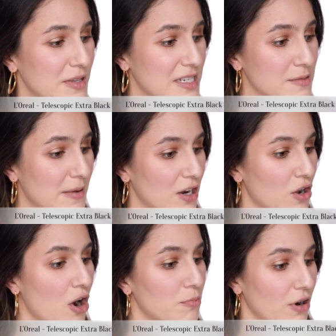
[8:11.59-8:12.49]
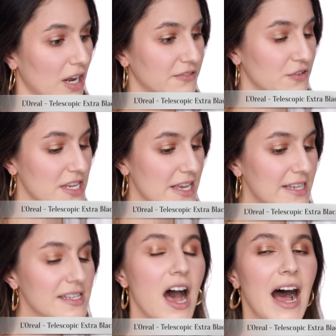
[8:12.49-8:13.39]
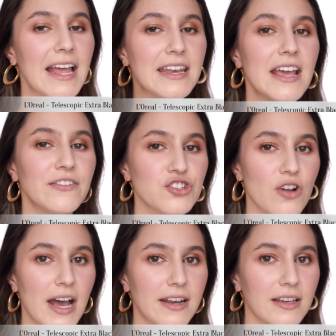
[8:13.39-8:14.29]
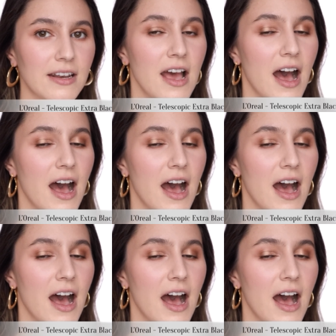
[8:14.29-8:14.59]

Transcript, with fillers: This has been a cult product for years. I had never tried it.